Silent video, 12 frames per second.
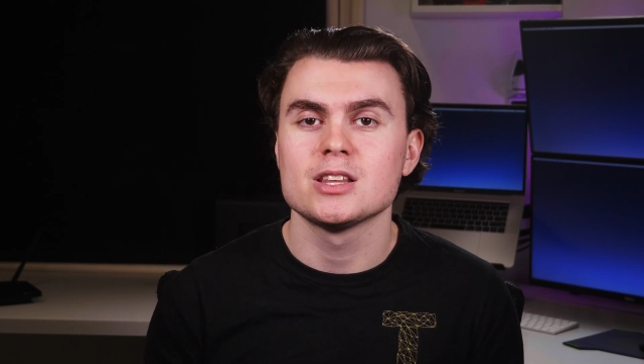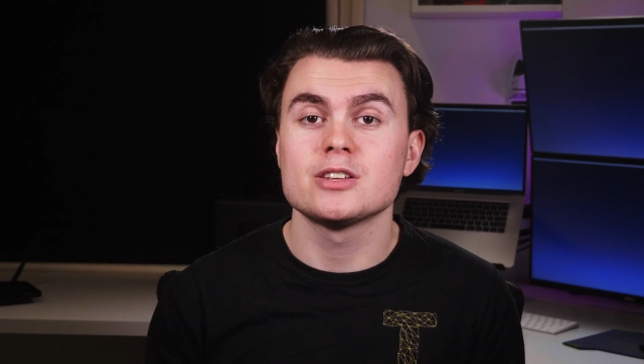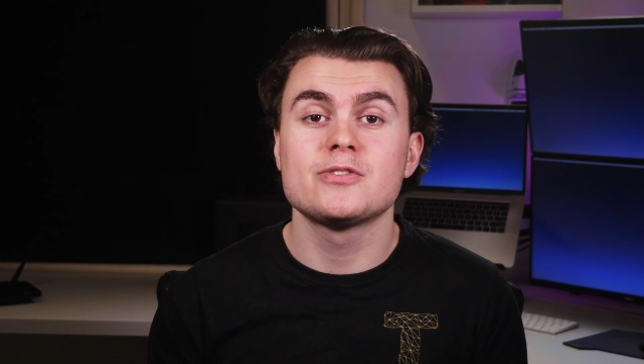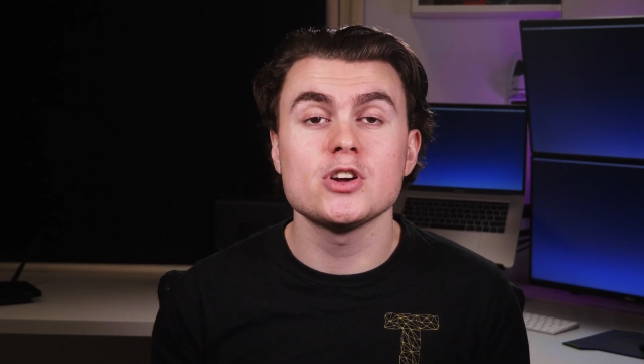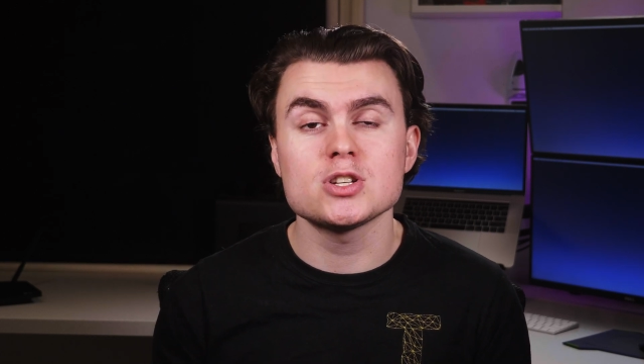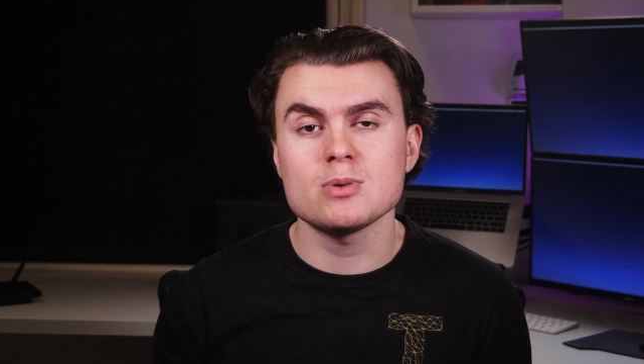
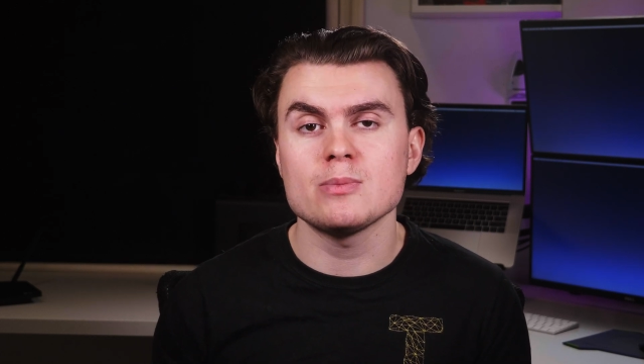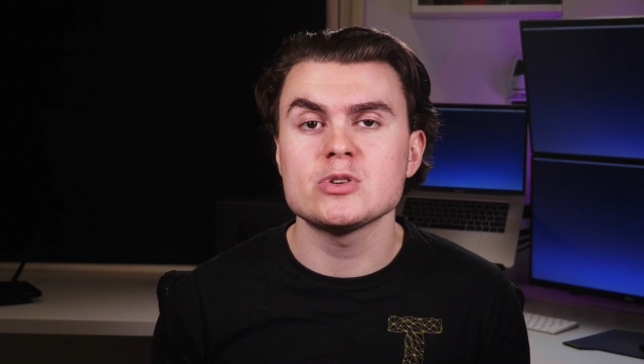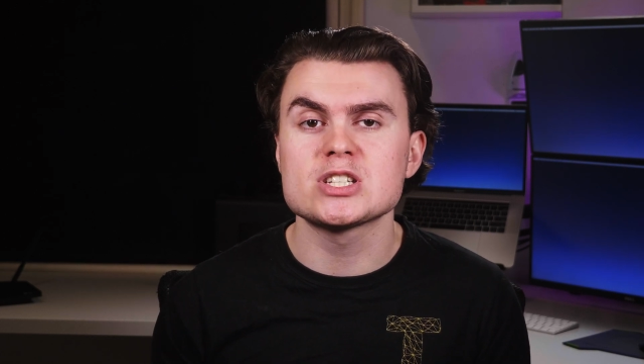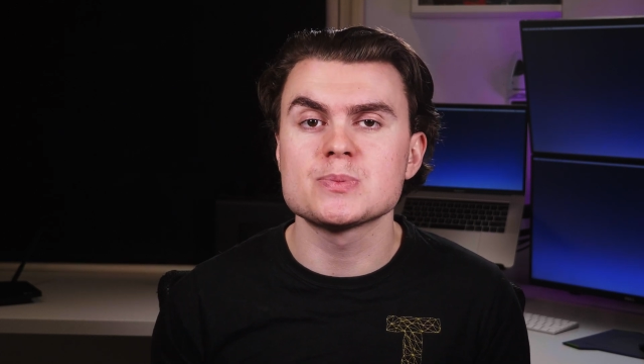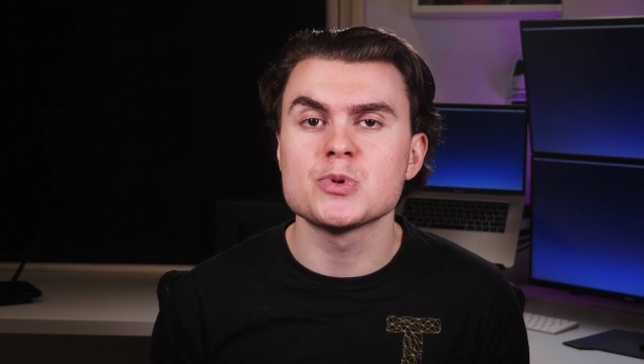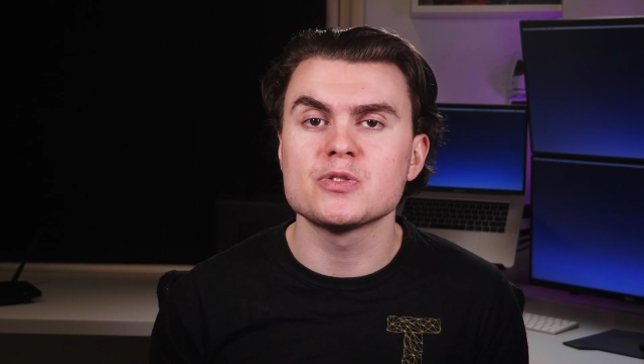The first one
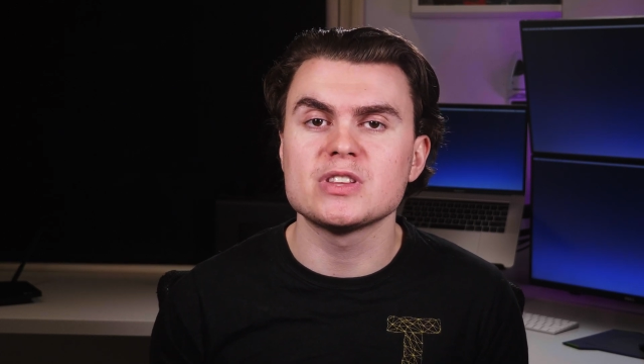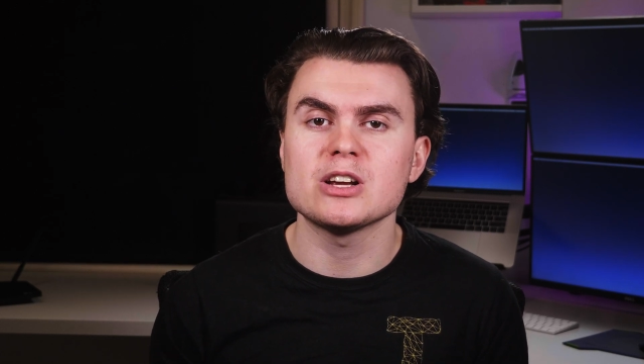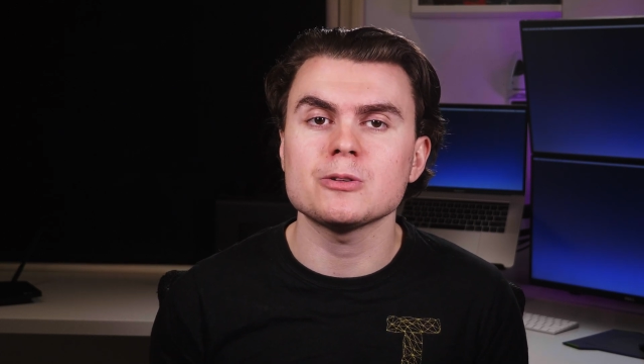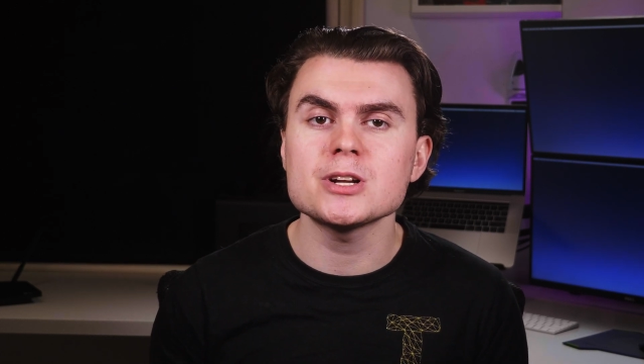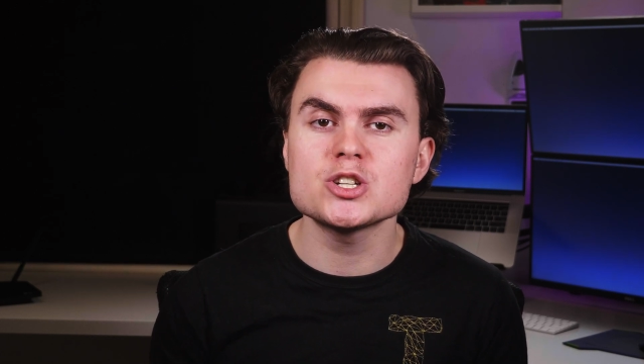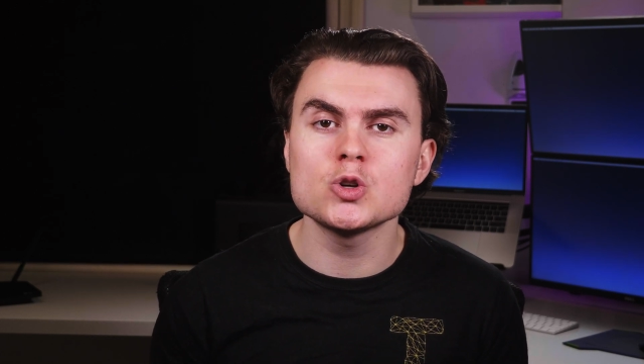was to move
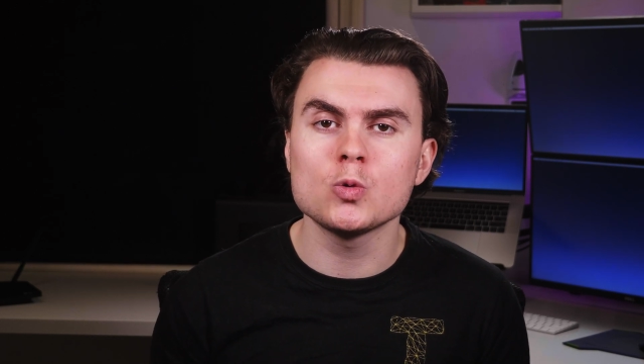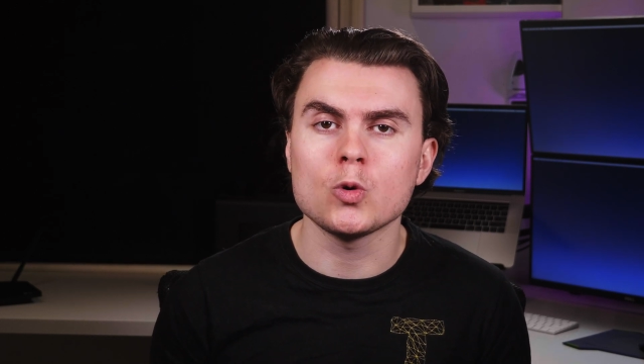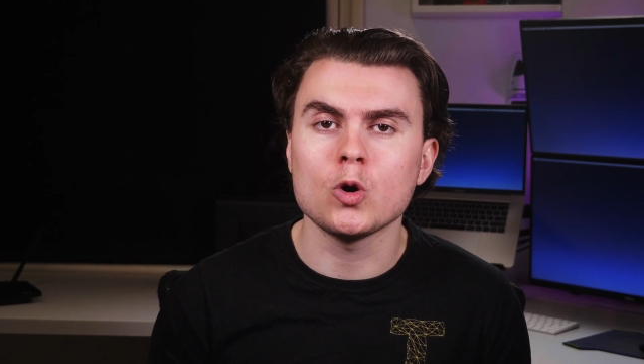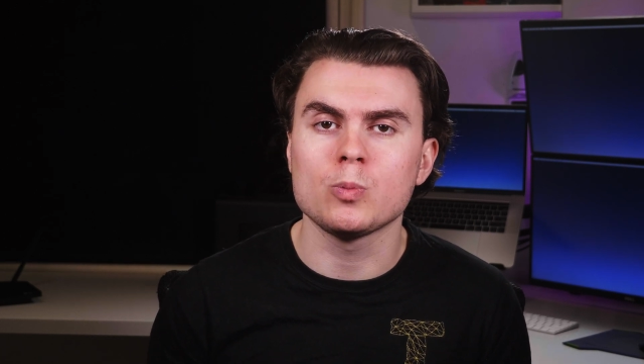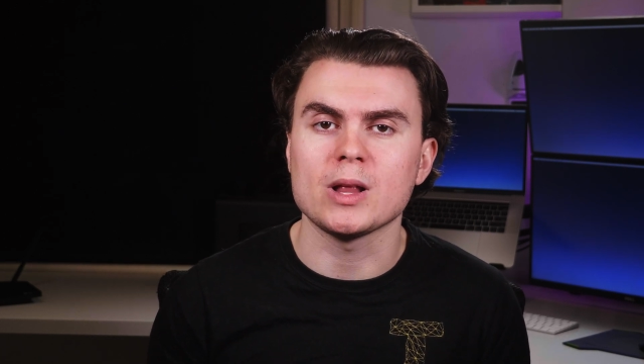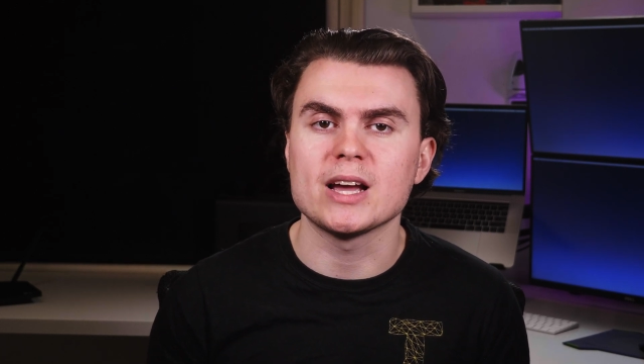the original
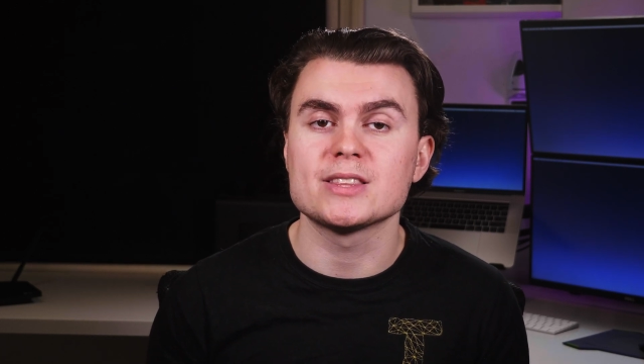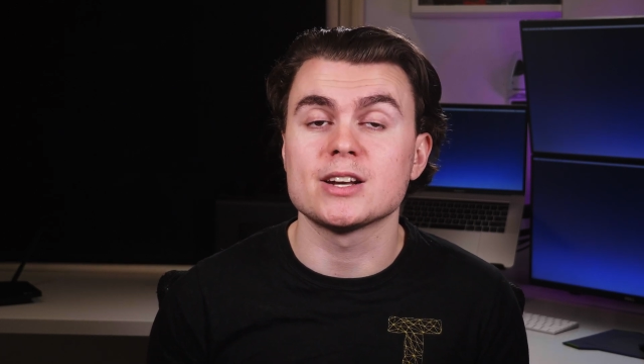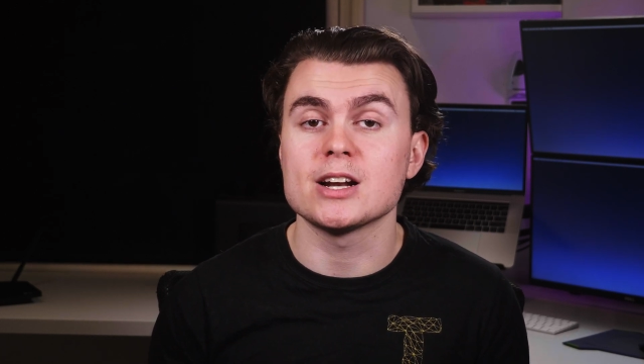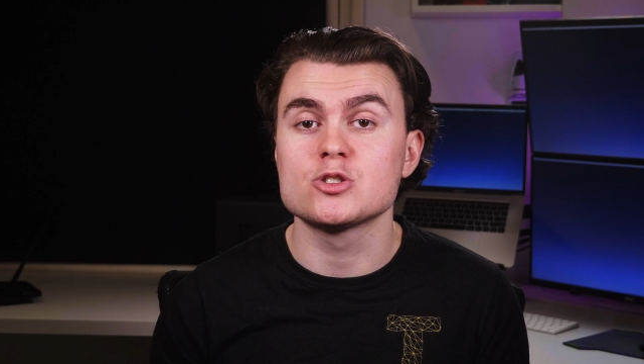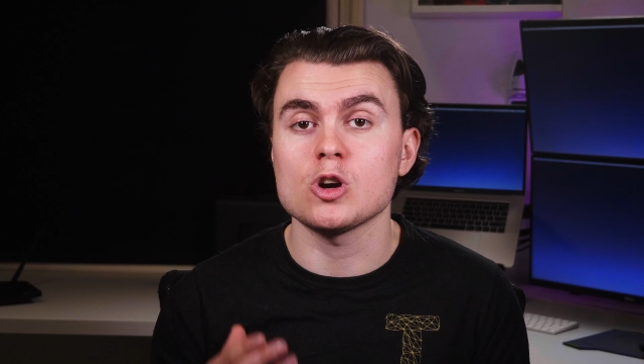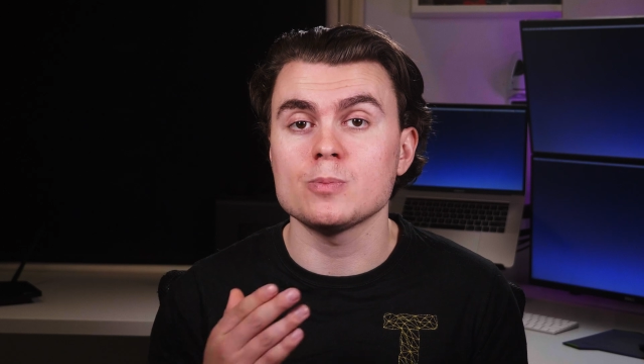wall plate
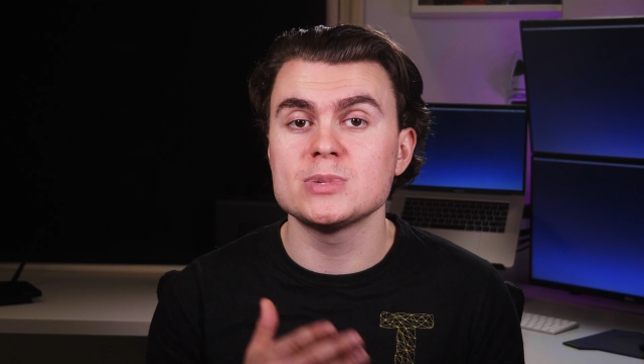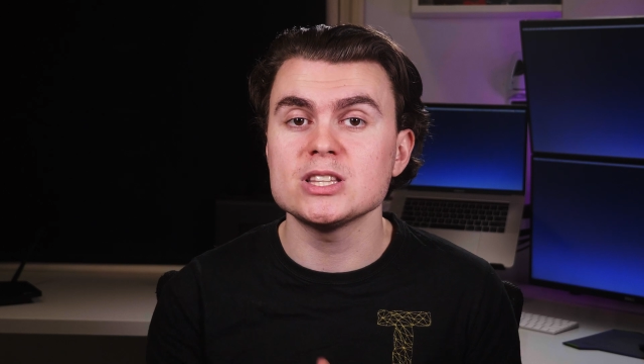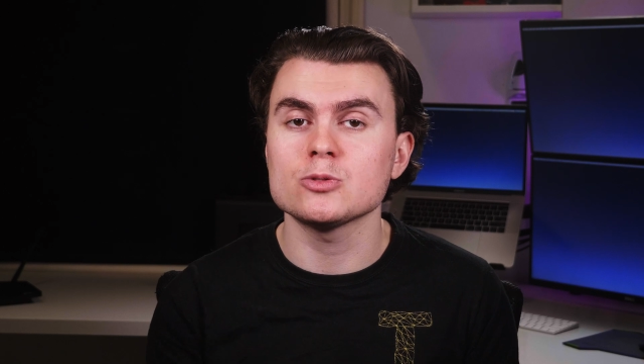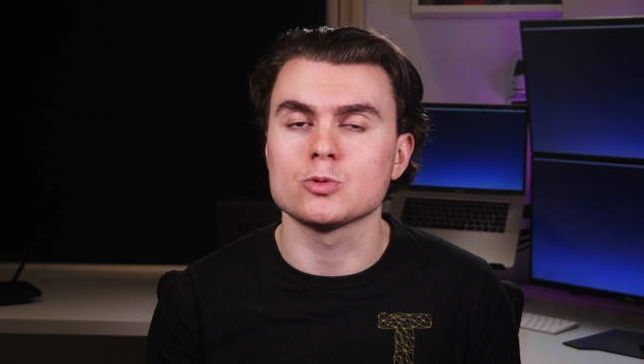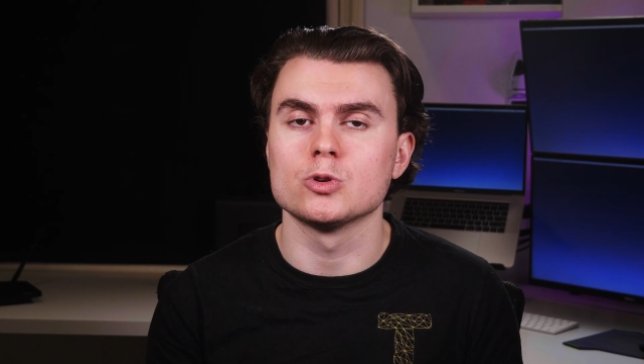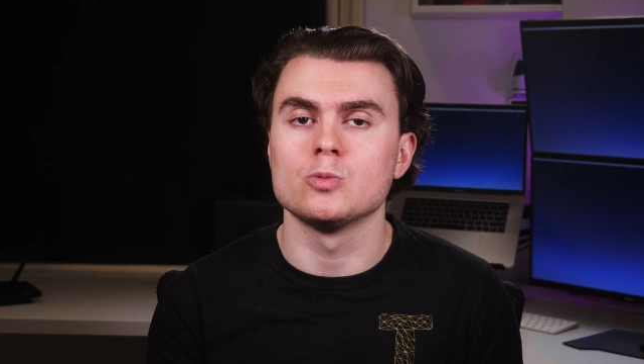that I dropped in
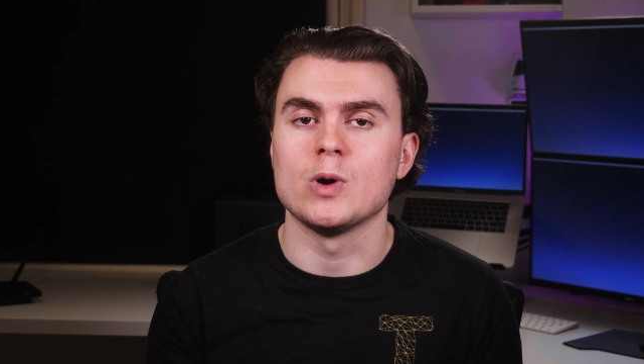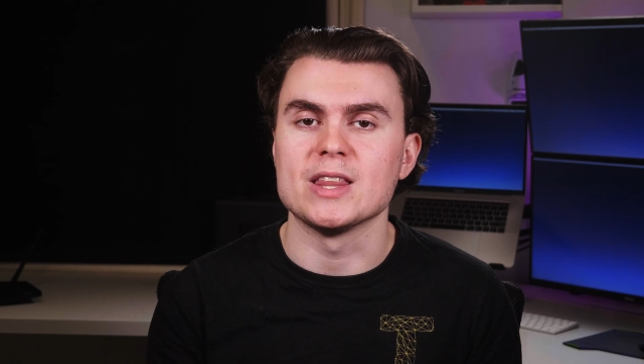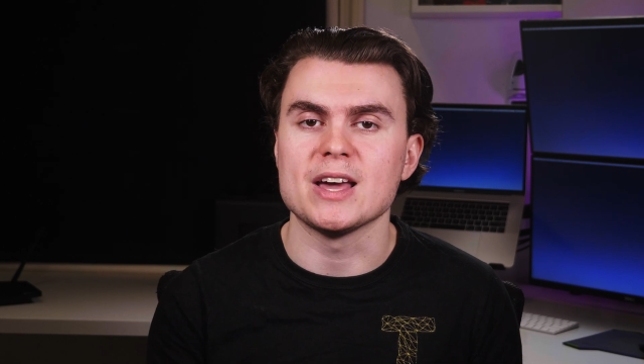the room where